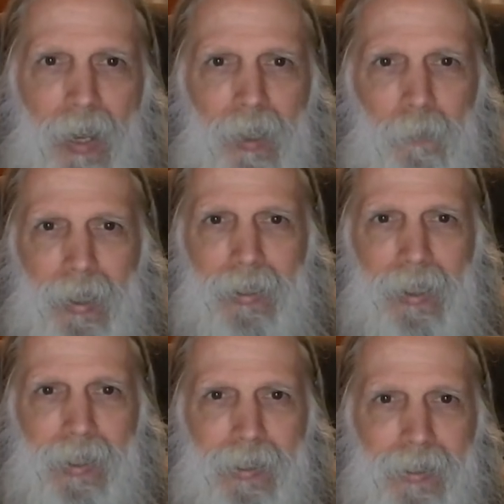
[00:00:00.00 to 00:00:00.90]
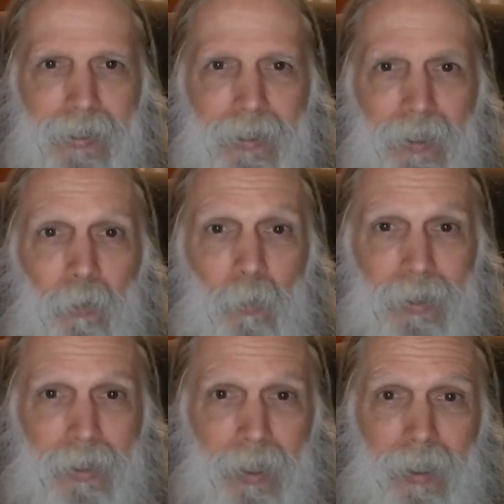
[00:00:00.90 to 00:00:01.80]
In my case,
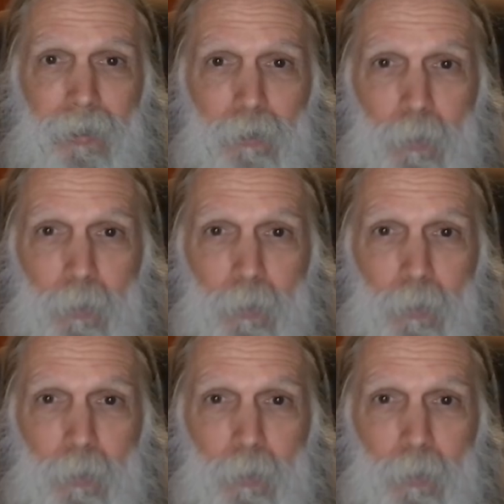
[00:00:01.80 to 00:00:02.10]
once I had